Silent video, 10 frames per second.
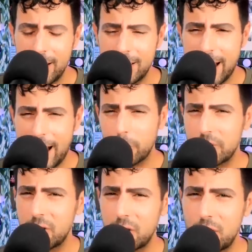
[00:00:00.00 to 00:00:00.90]
Zack
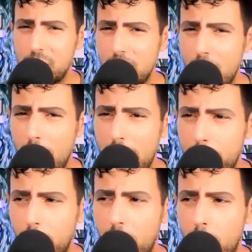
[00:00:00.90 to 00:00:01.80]
was going to show up
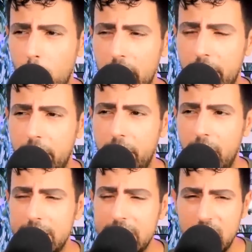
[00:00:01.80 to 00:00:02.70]
with
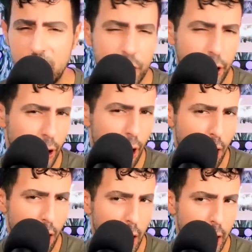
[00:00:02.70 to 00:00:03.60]
a t-shirt
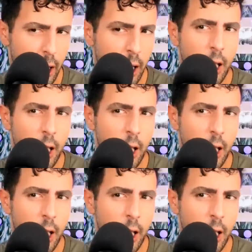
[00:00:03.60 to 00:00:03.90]
on